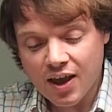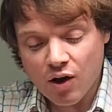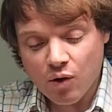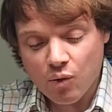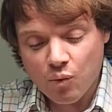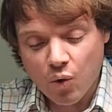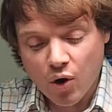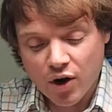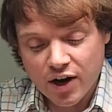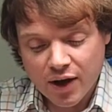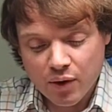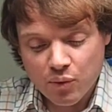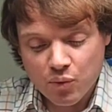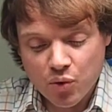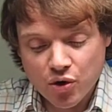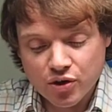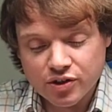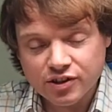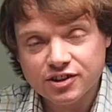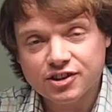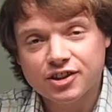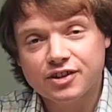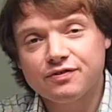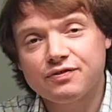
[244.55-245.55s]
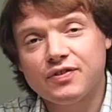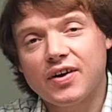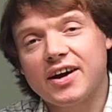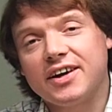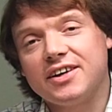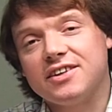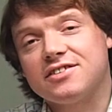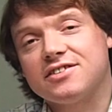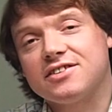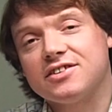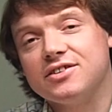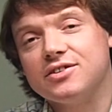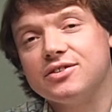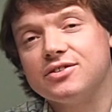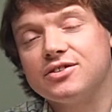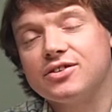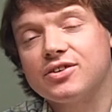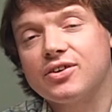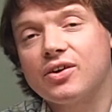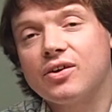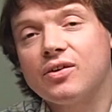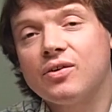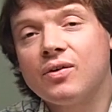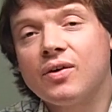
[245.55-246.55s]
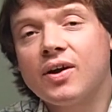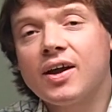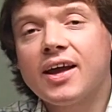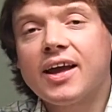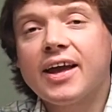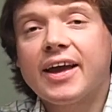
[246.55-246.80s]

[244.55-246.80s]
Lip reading: What I wouldn't advise that you do